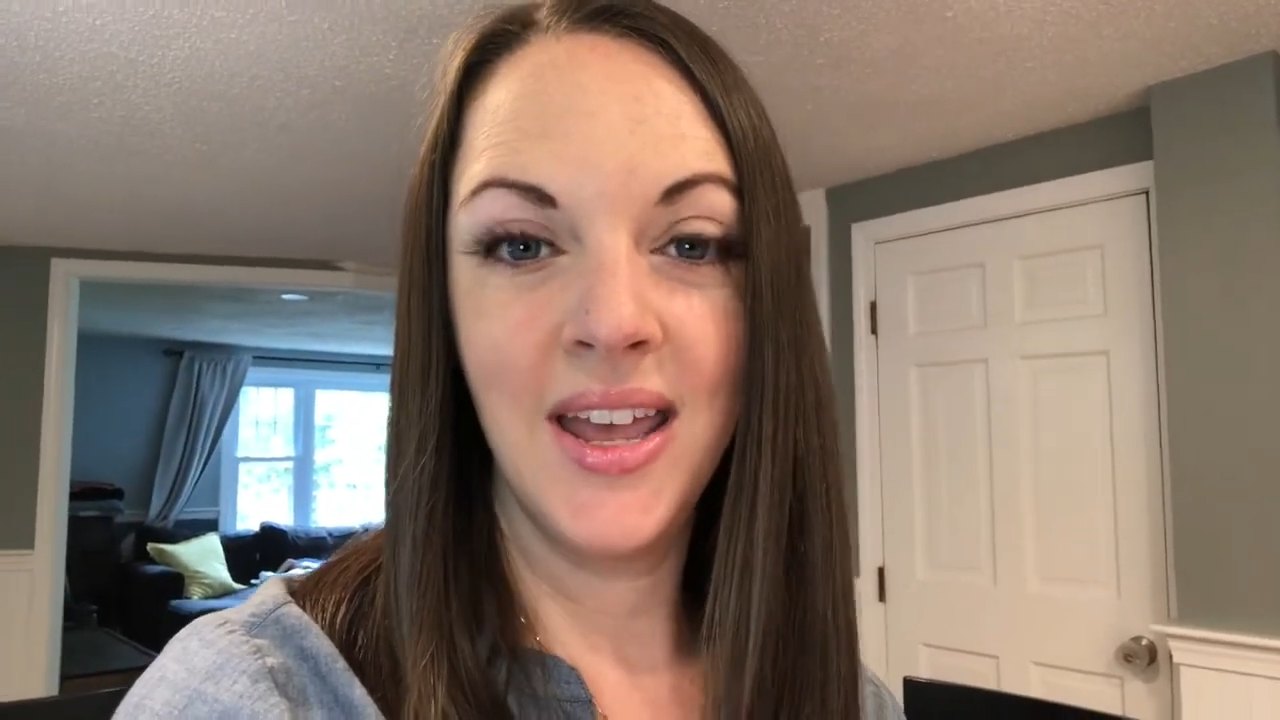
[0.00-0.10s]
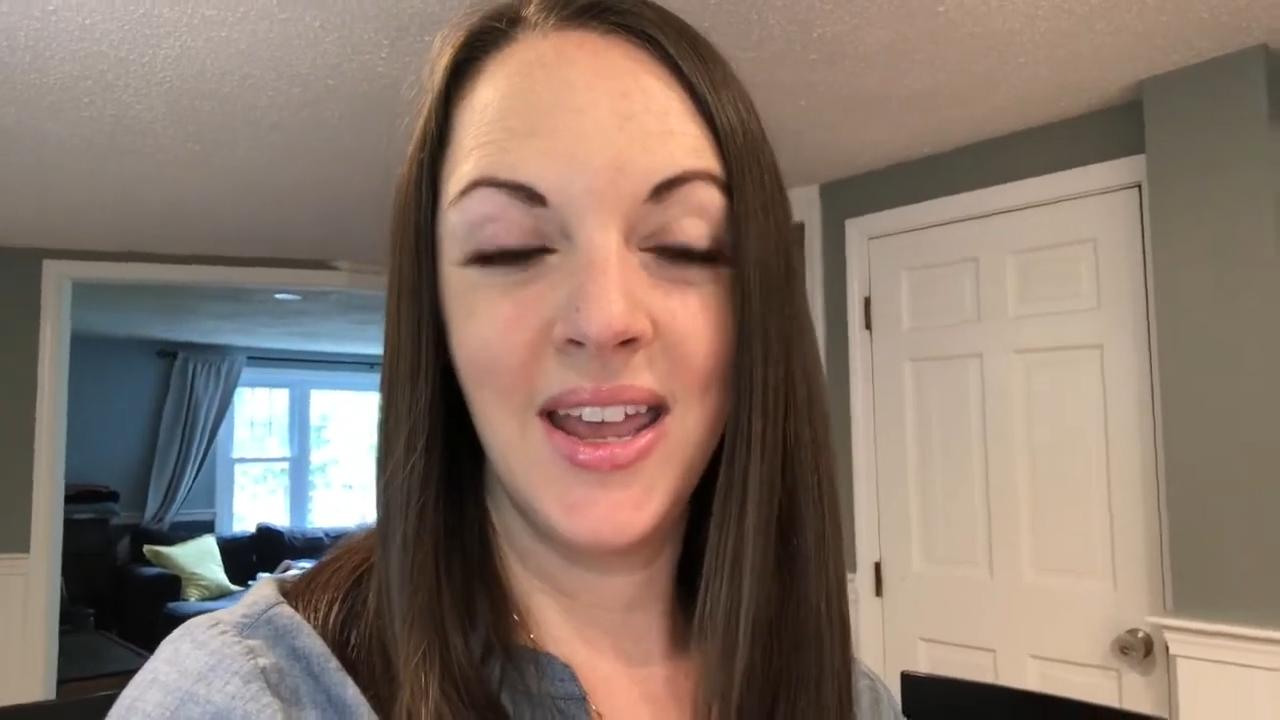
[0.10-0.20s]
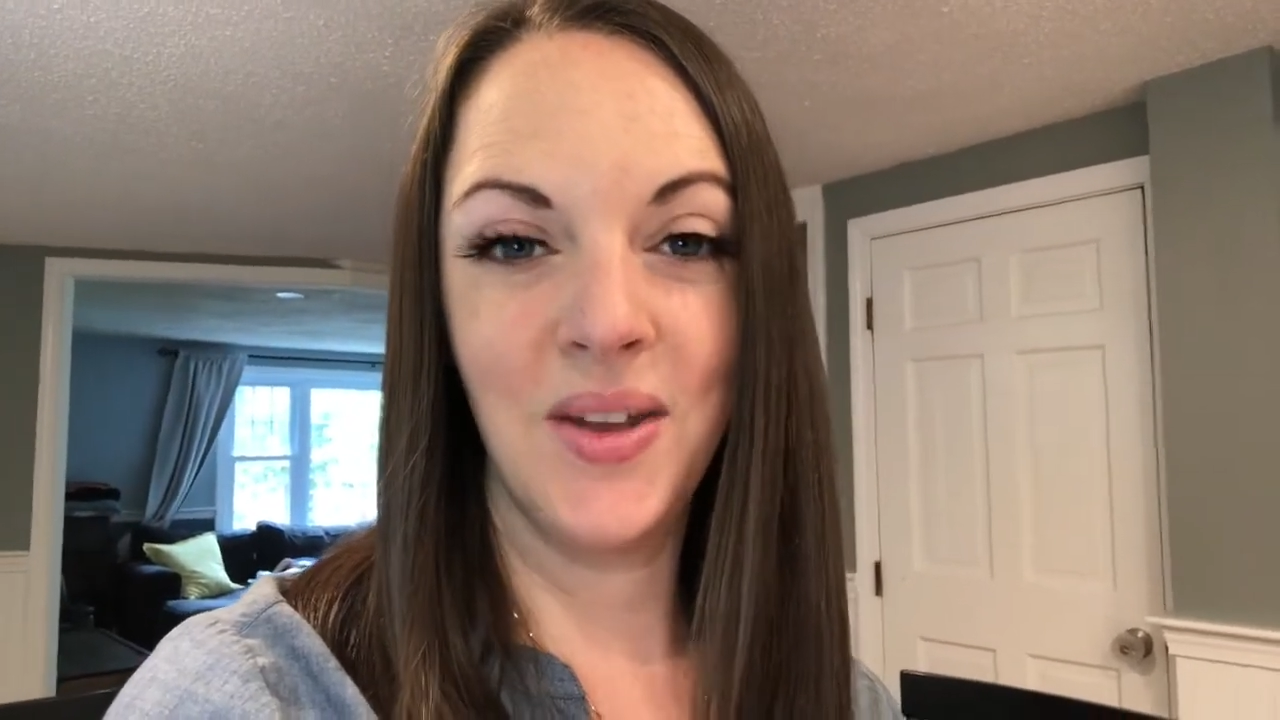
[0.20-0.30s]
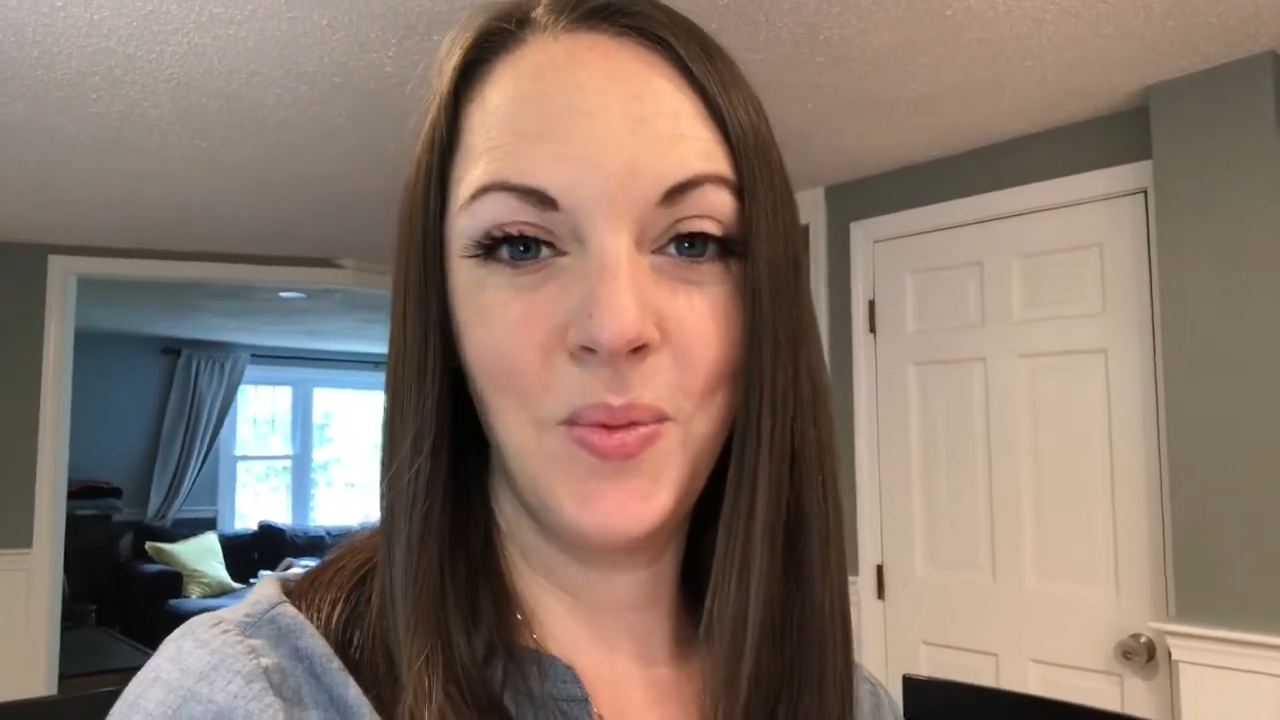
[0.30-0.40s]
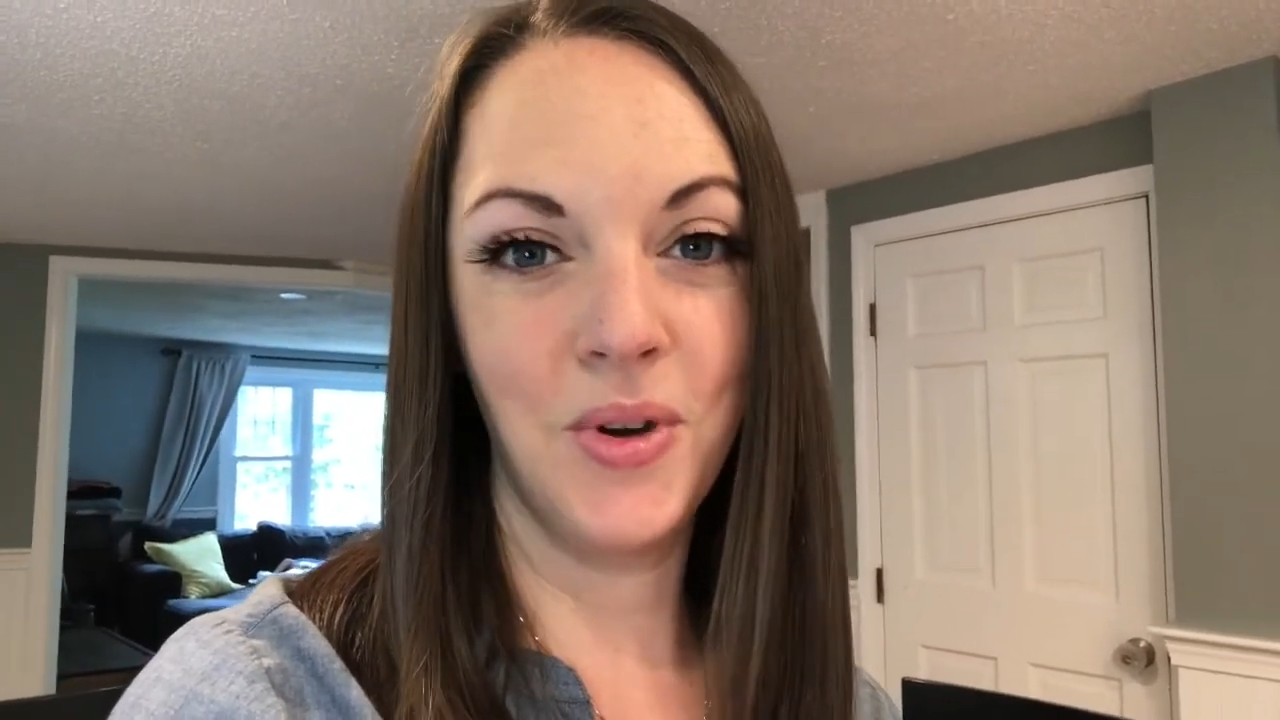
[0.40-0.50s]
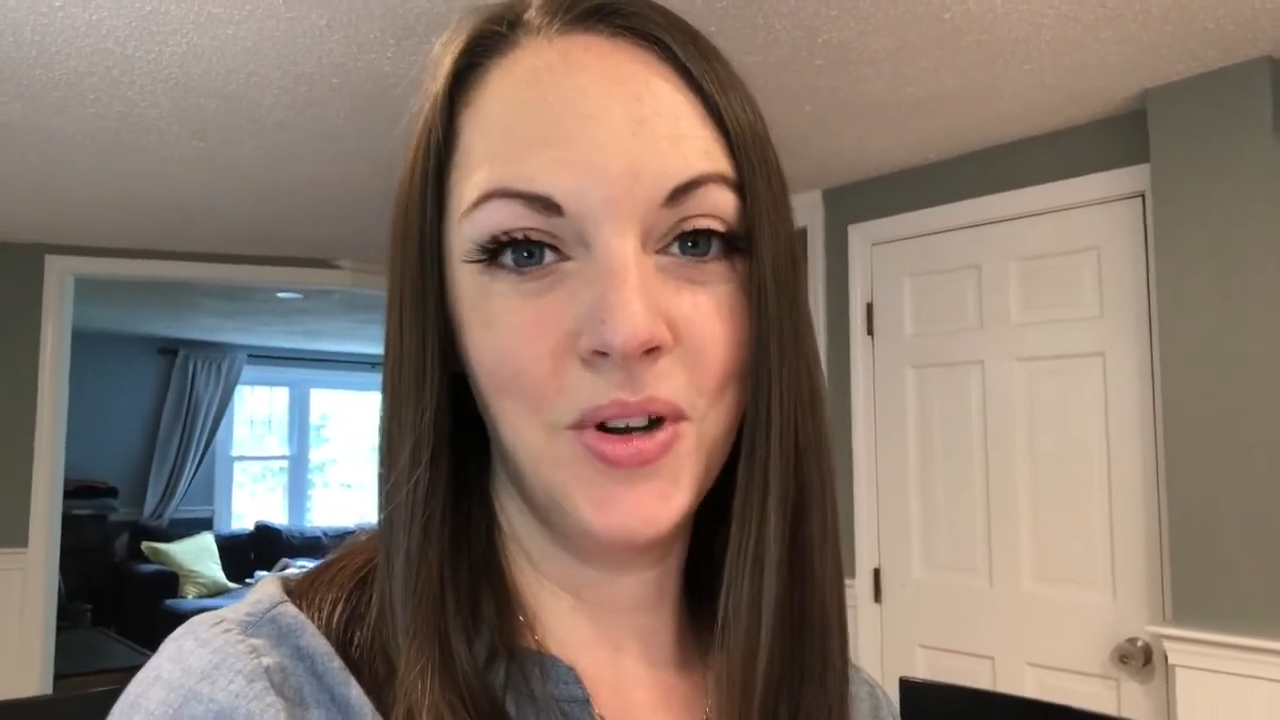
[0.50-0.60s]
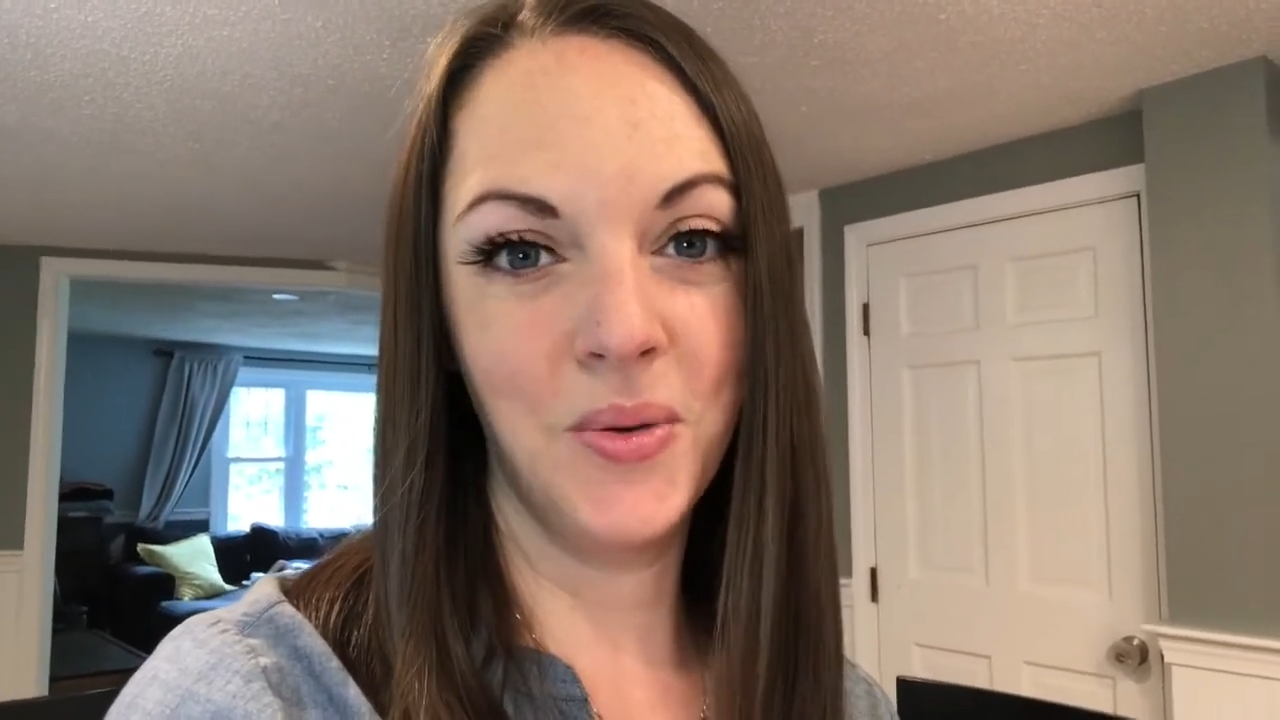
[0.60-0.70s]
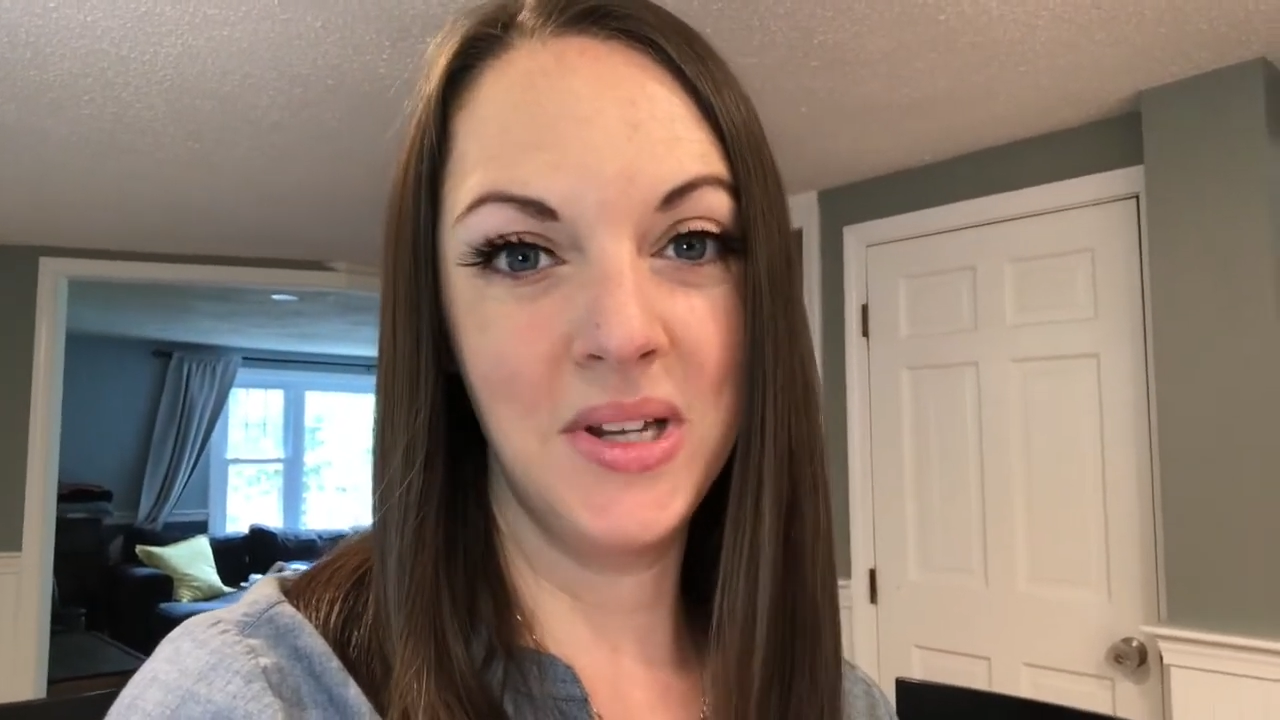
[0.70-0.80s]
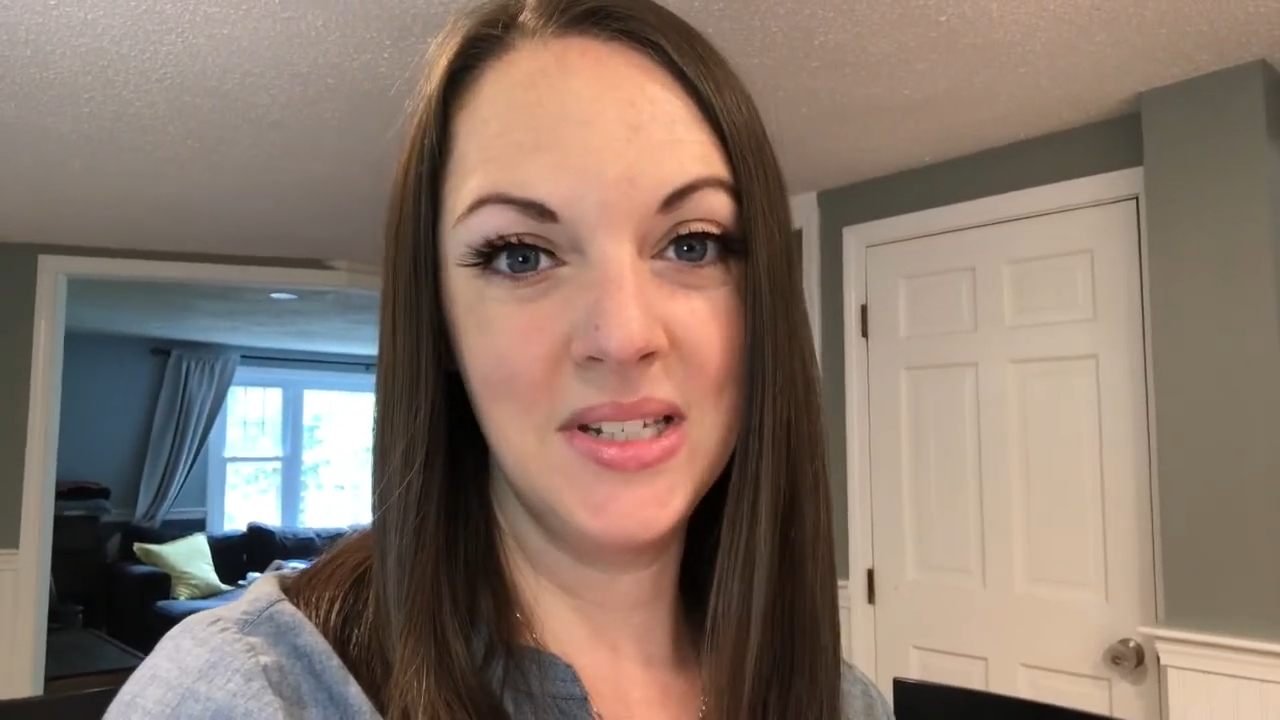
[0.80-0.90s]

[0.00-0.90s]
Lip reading: and we're going